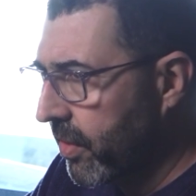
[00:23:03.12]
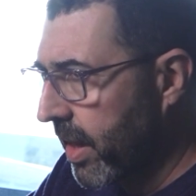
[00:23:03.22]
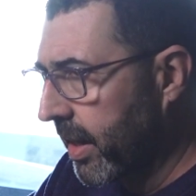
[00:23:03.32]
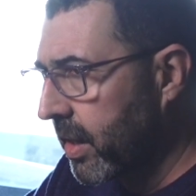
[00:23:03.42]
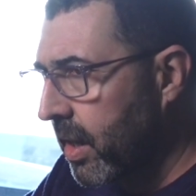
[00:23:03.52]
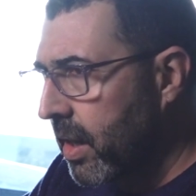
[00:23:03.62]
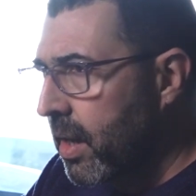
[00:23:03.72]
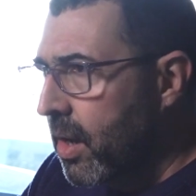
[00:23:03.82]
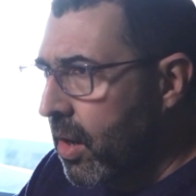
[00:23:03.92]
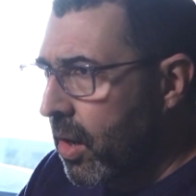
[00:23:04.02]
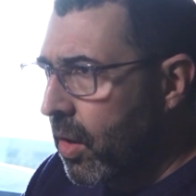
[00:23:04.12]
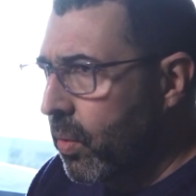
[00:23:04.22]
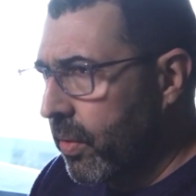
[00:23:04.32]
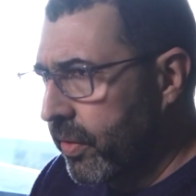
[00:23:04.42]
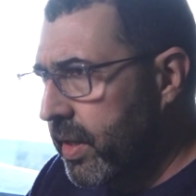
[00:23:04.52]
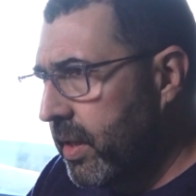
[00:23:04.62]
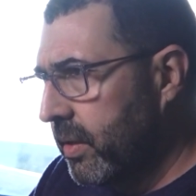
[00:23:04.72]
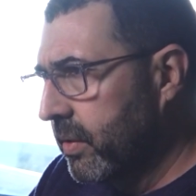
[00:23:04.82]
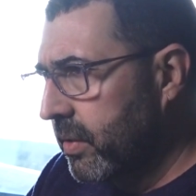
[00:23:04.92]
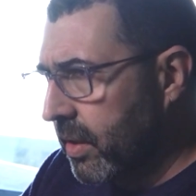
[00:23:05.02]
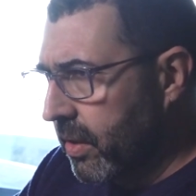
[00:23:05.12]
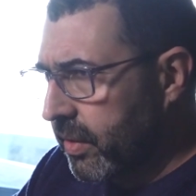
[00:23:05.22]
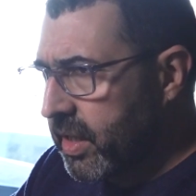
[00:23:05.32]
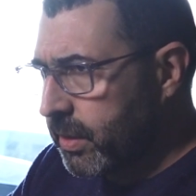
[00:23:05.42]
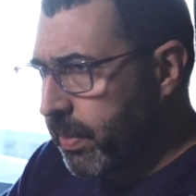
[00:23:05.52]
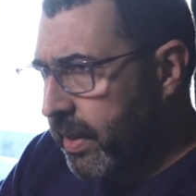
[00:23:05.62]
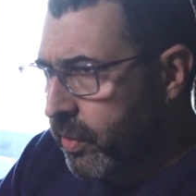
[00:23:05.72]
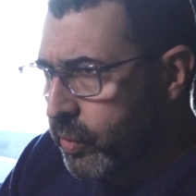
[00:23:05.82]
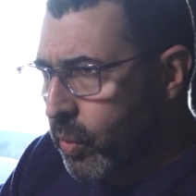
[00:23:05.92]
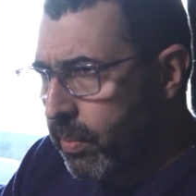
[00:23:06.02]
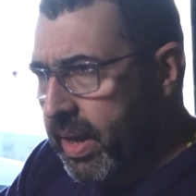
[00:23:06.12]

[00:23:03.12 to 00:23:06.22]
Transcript: They're like, oh well, these speakers will